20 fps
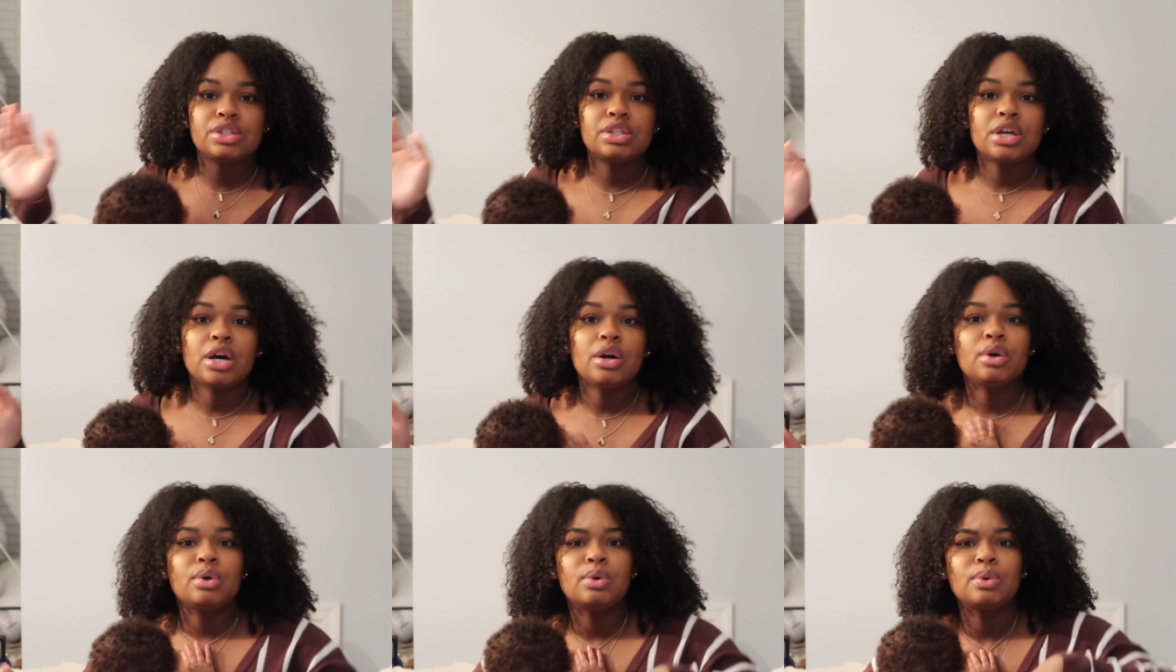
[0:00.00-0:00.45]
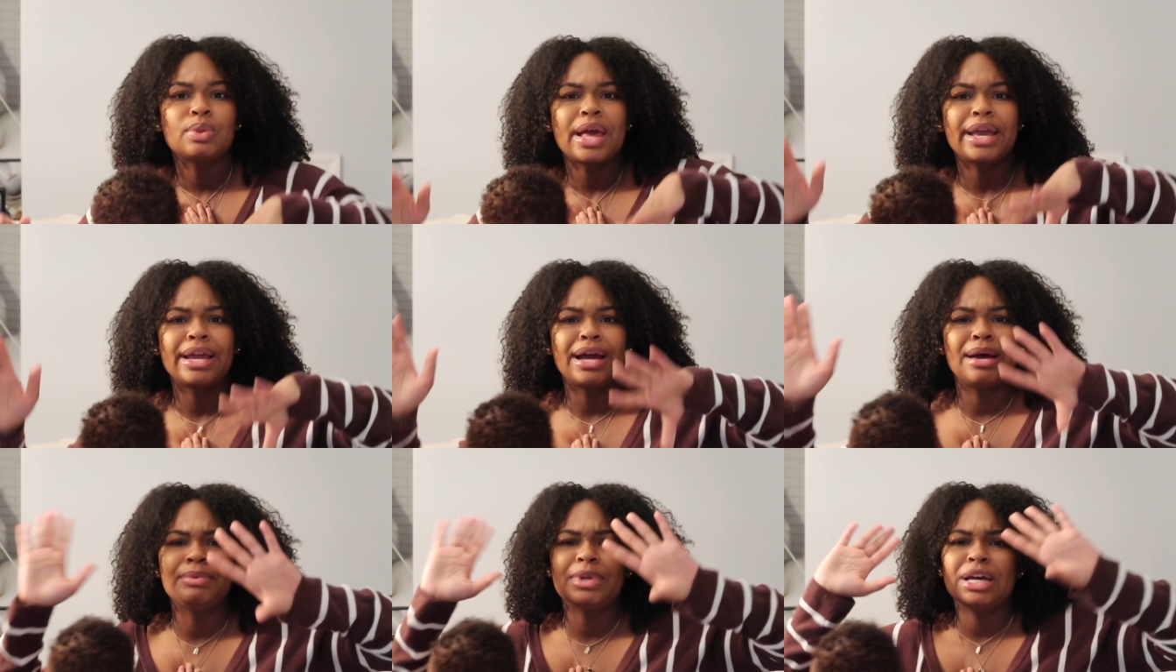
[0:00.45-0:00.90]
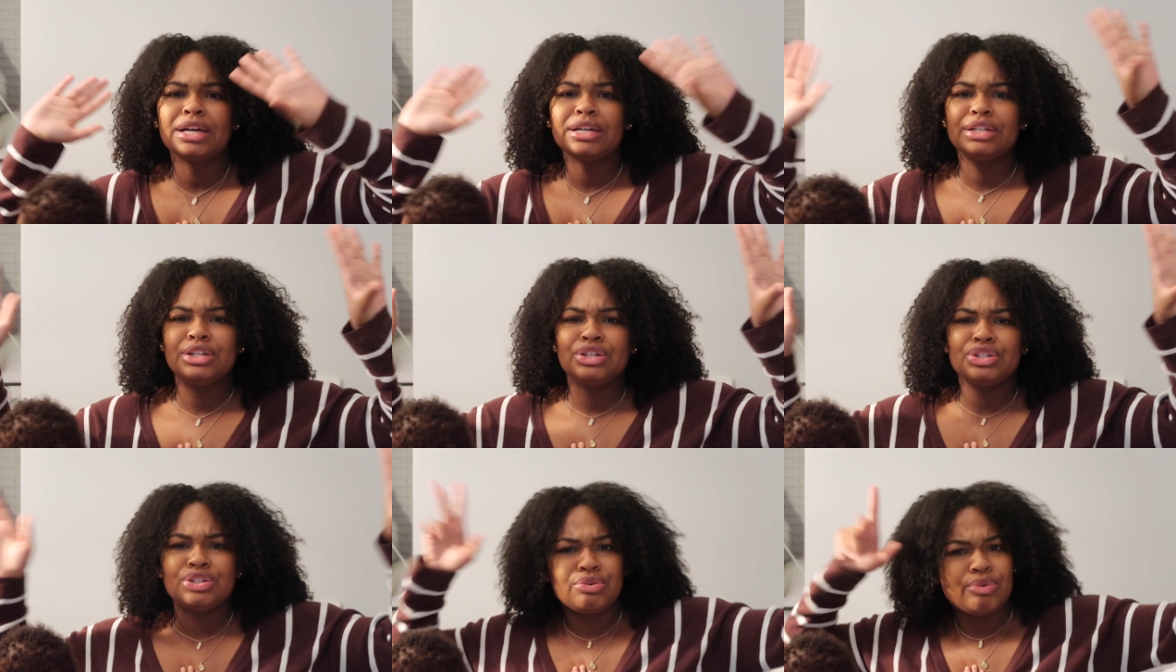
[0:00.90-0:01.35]
So like, I'm not
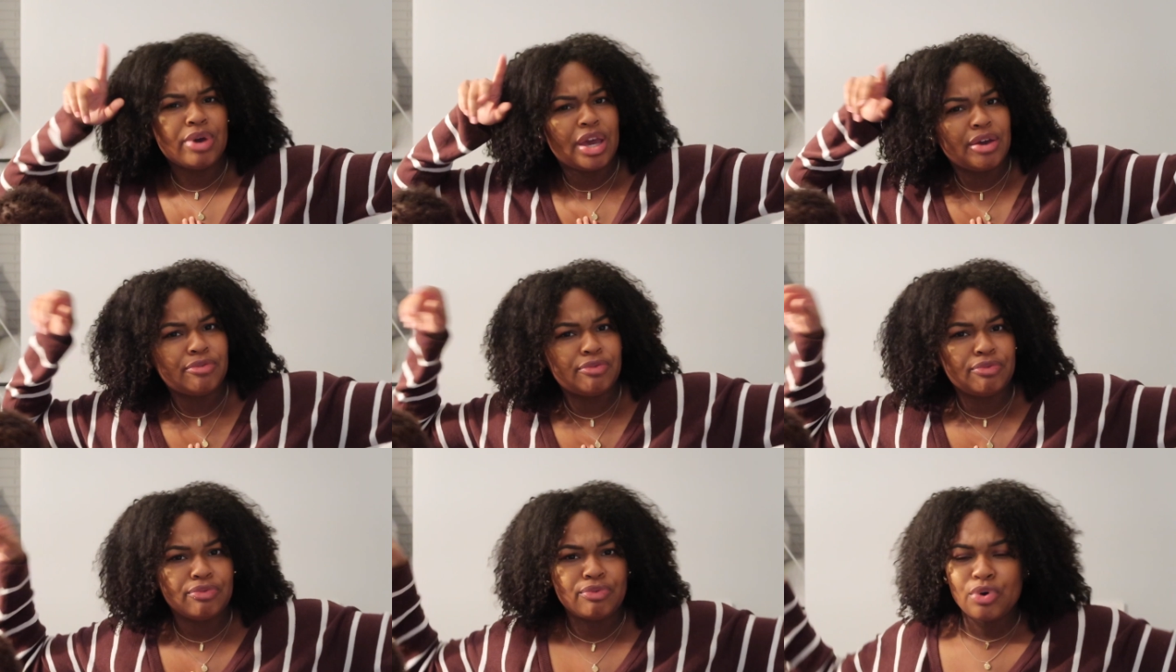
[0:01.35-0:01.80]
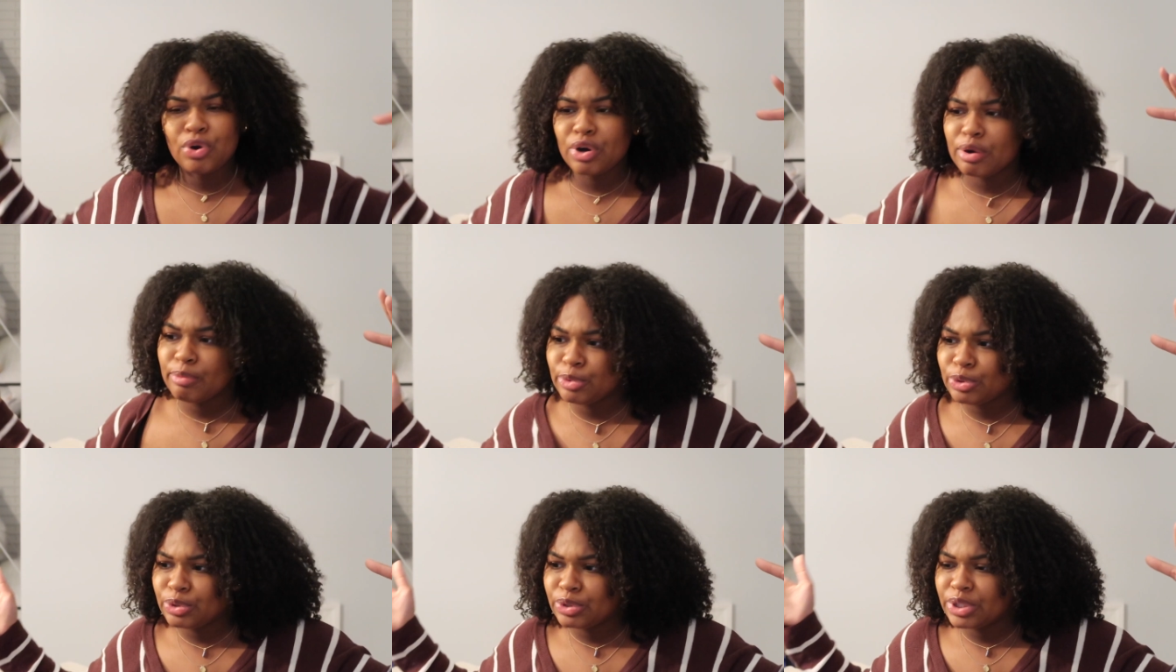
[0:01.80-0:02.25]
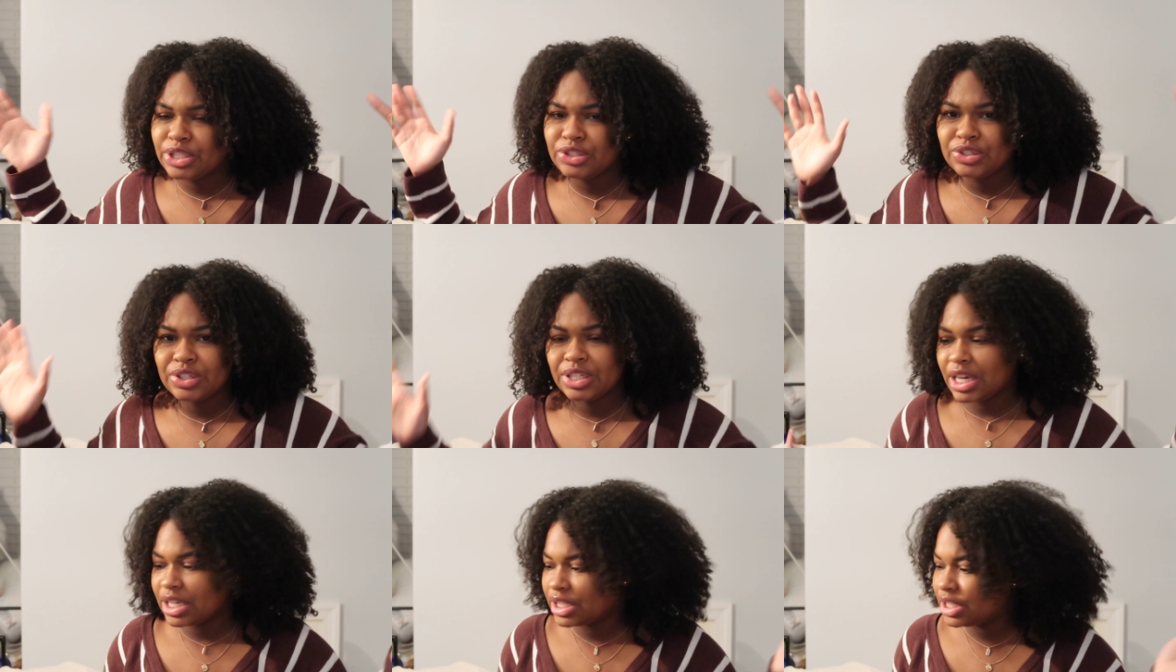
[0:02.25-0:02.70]
gonna do a formal
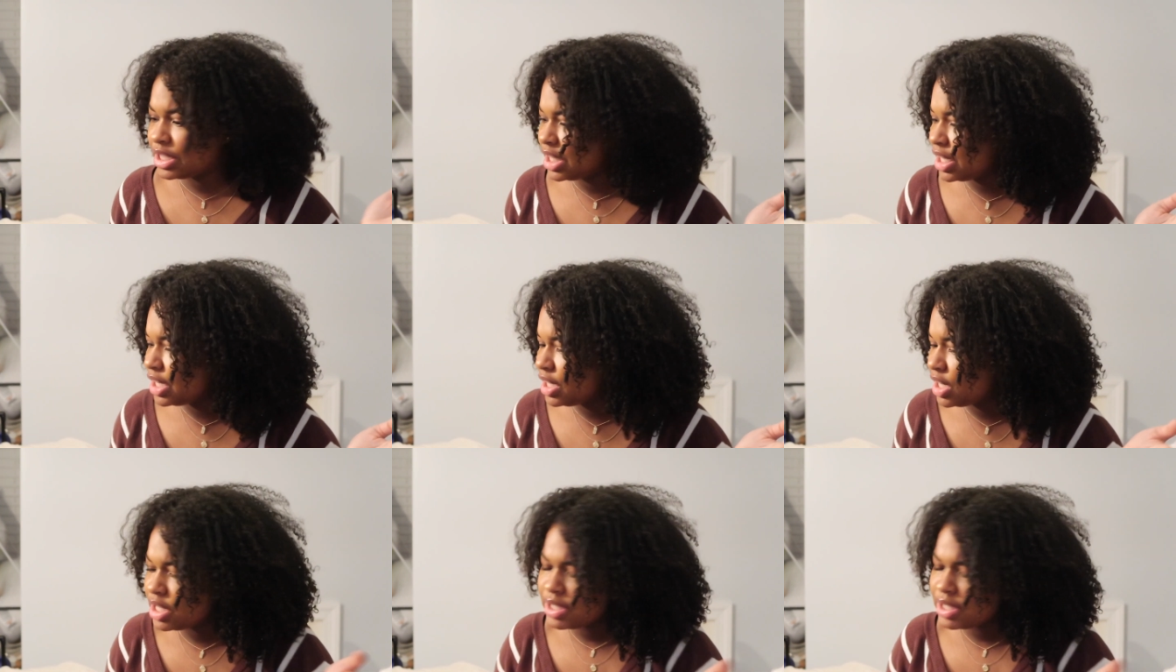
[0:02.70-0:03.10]
introduction.